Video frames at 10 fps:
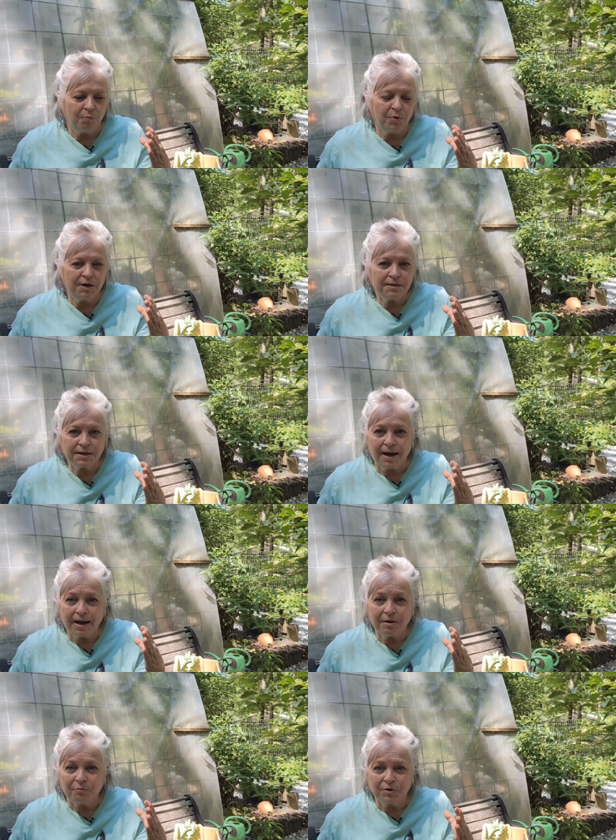what
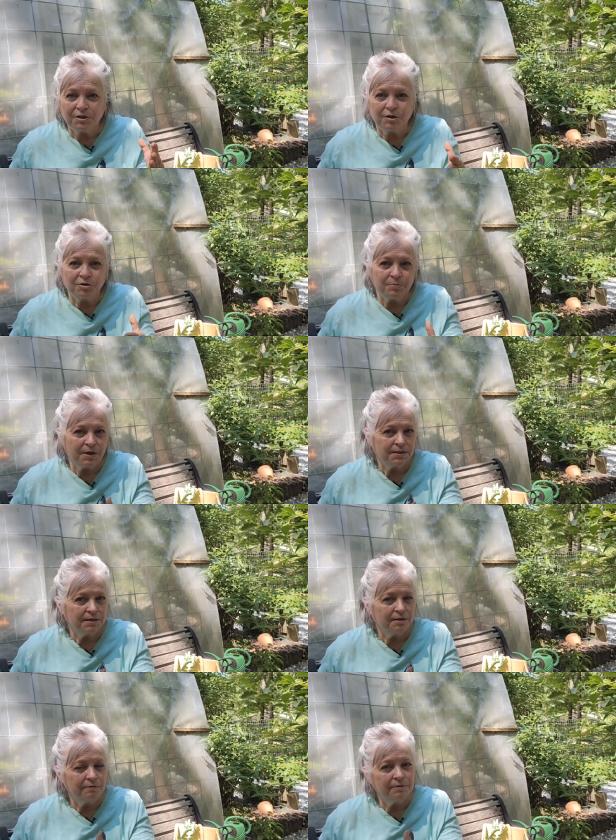I have researched
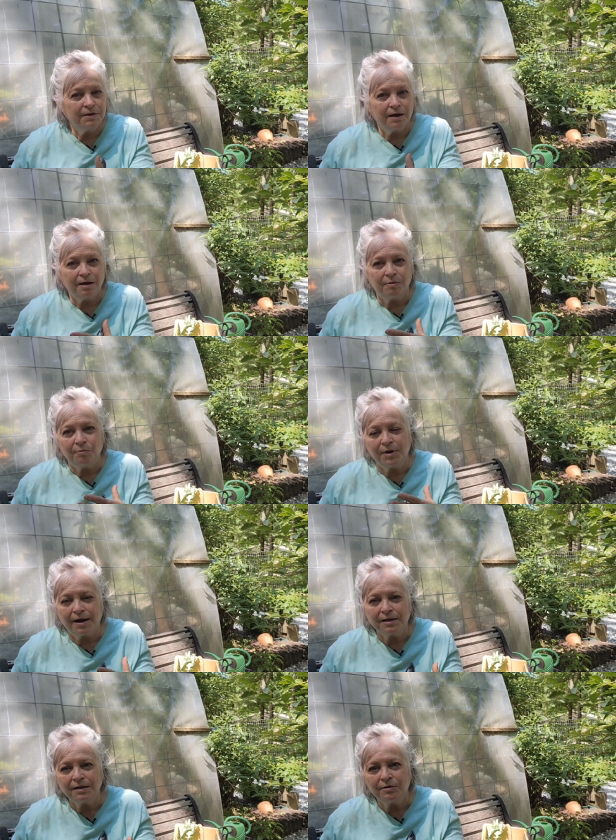myself. Now, when
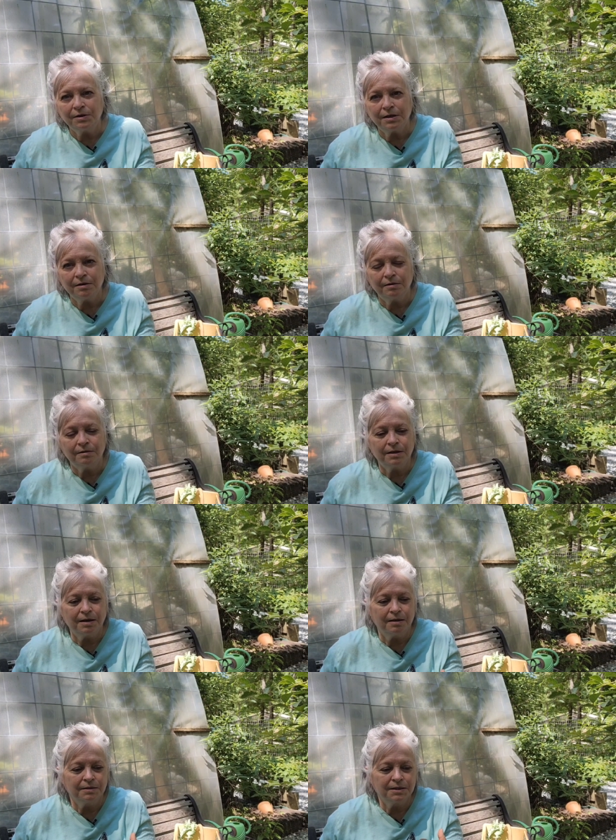I get on here
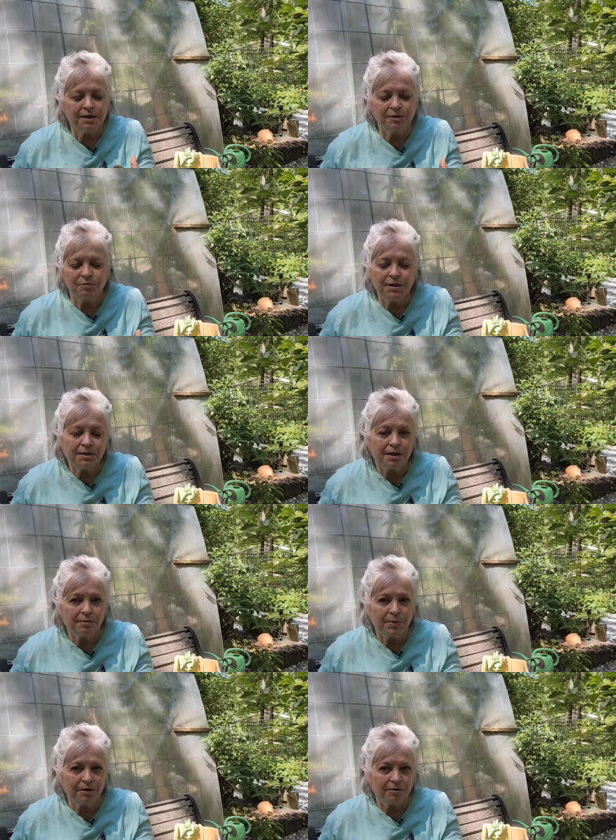and tell you
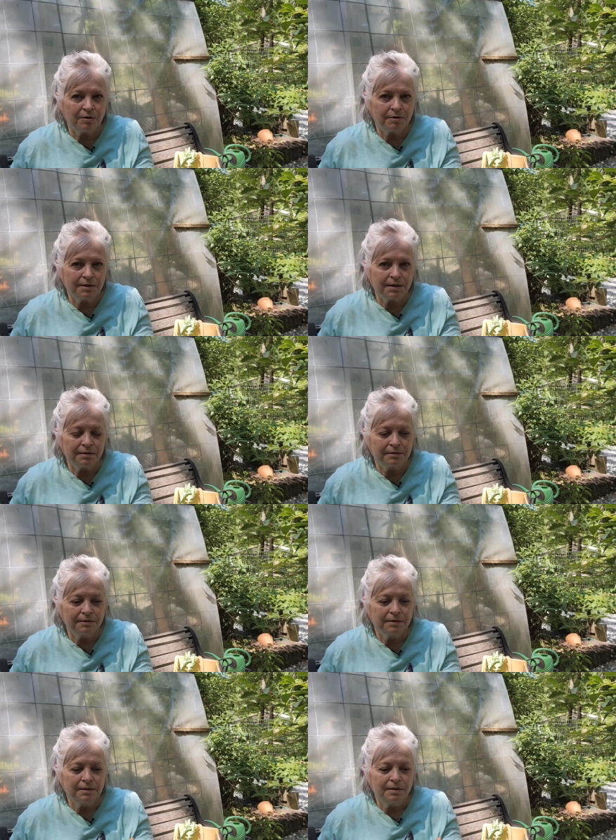anything about gardening,
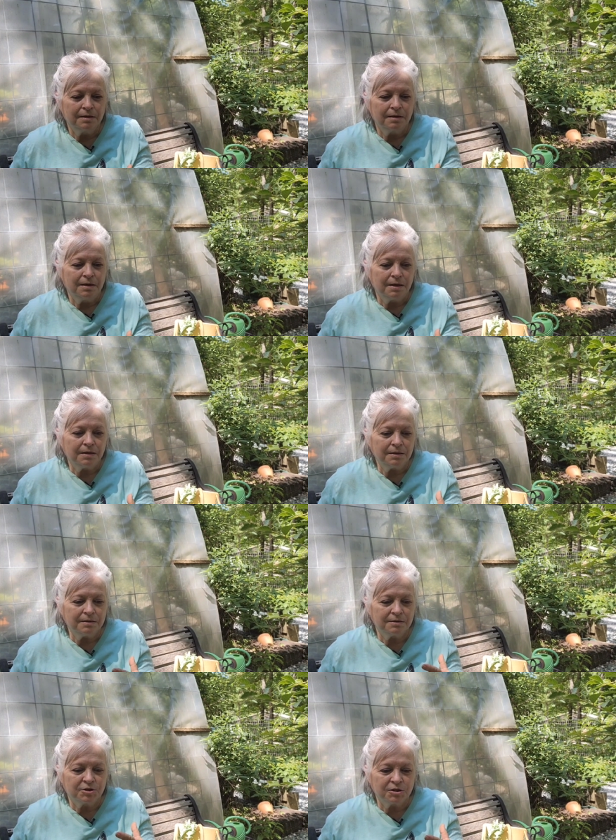it
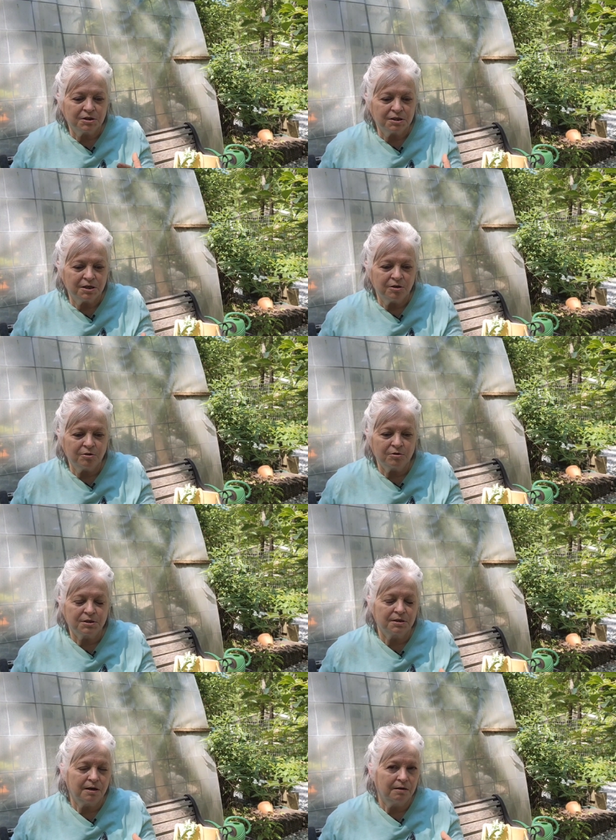is just
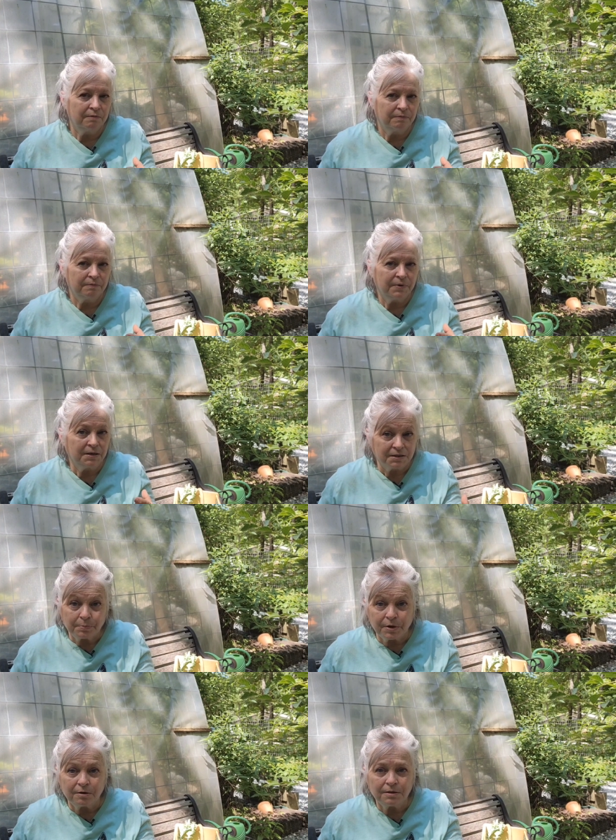years of
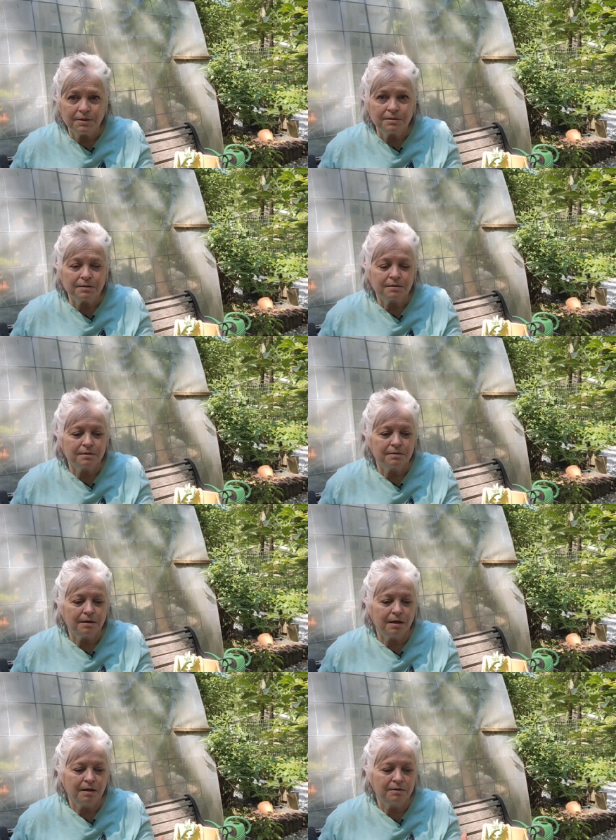experience
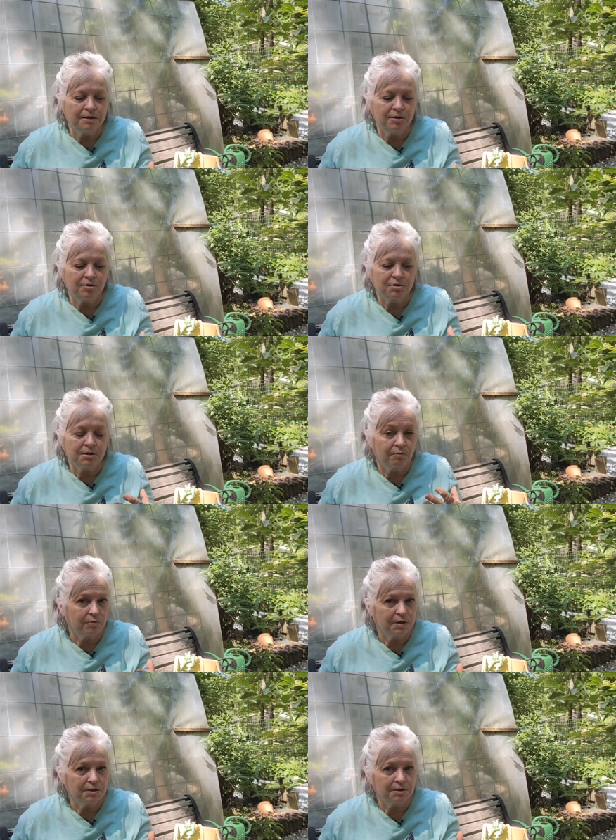and years
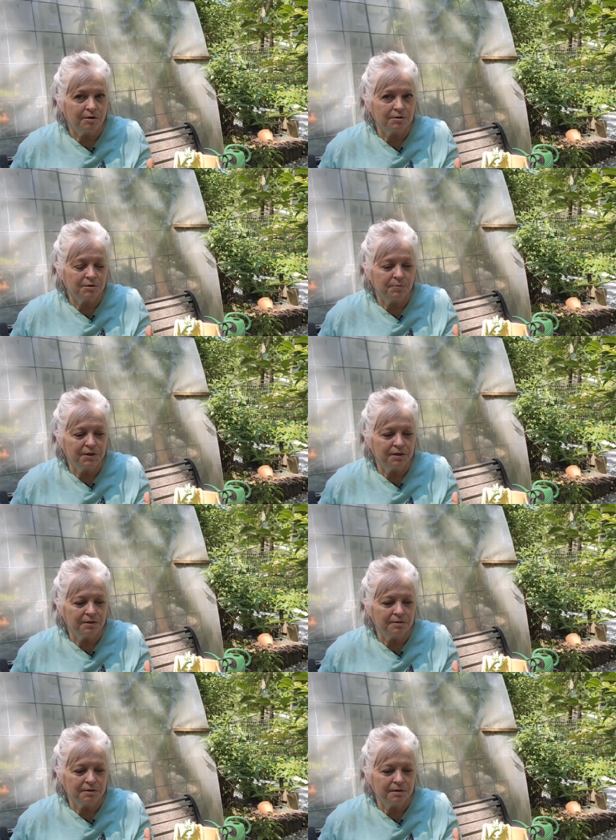of research
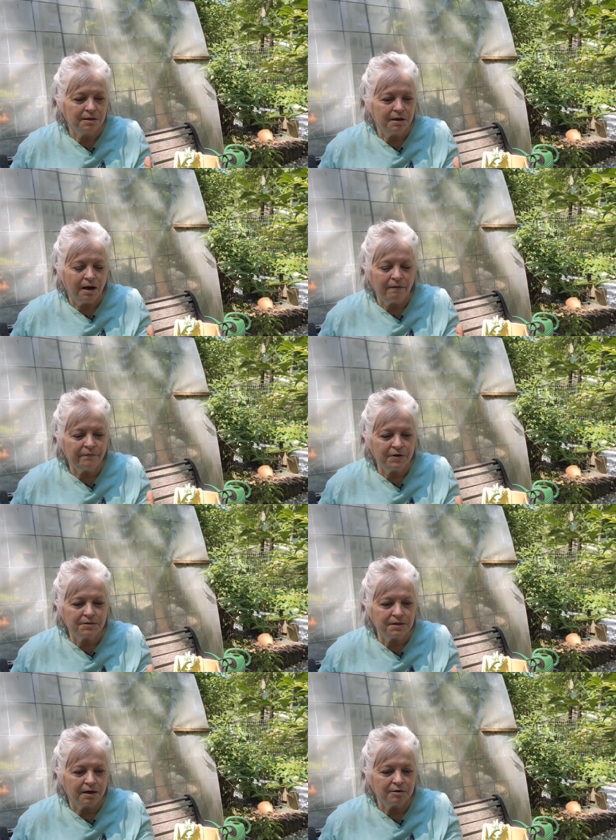because I'm
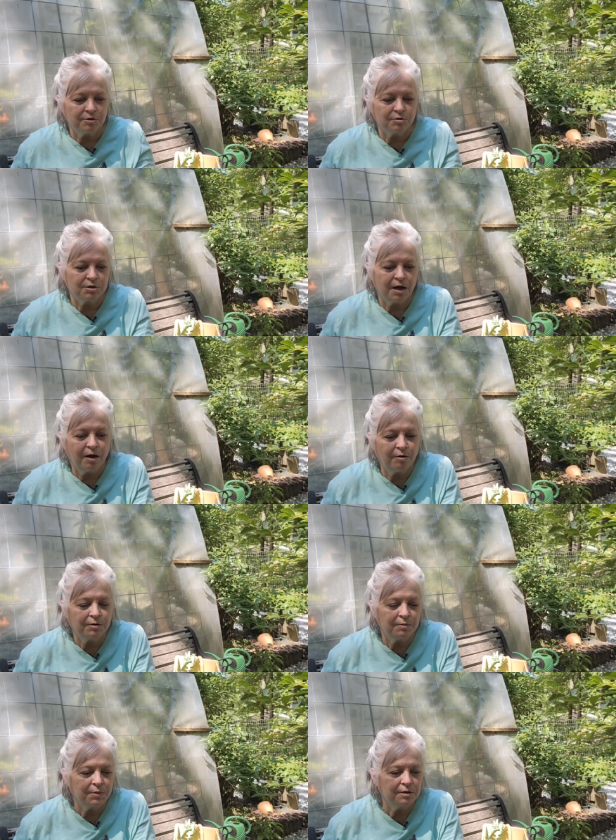58 years
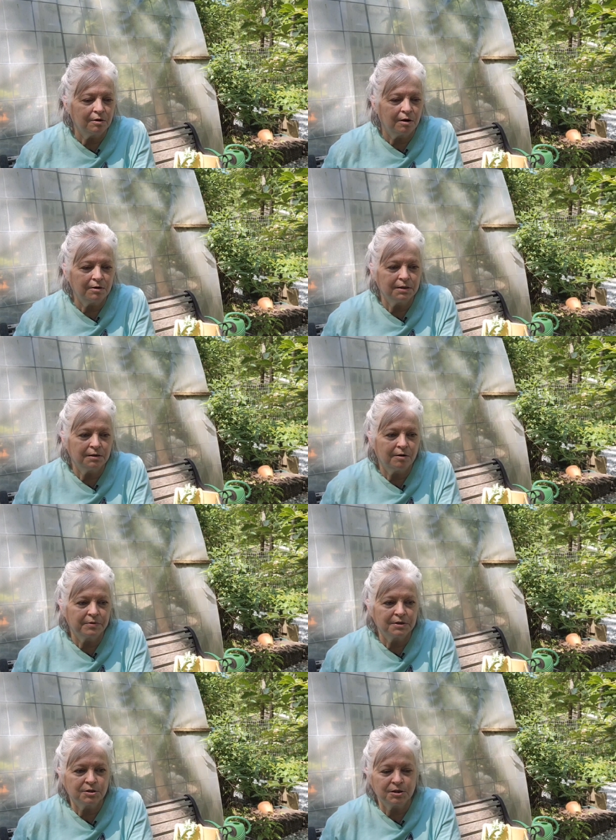old and been gardening
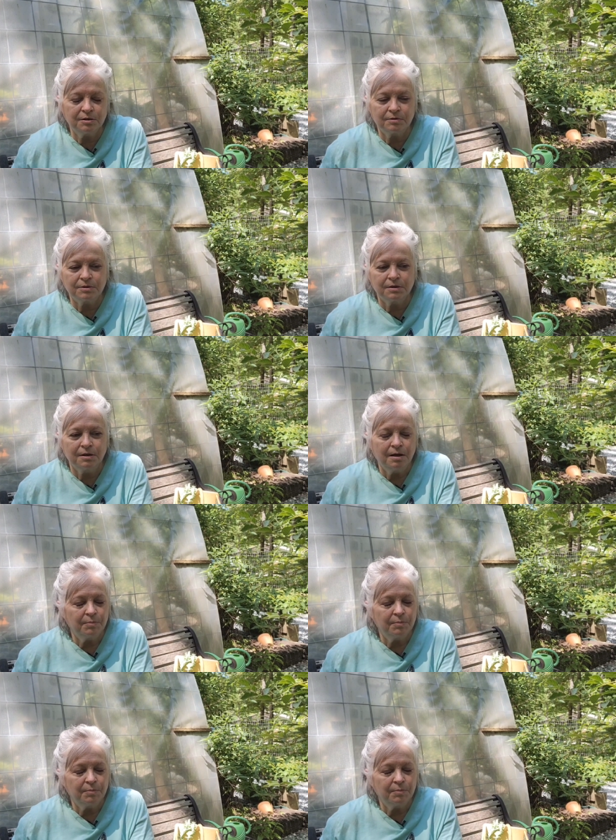all these years,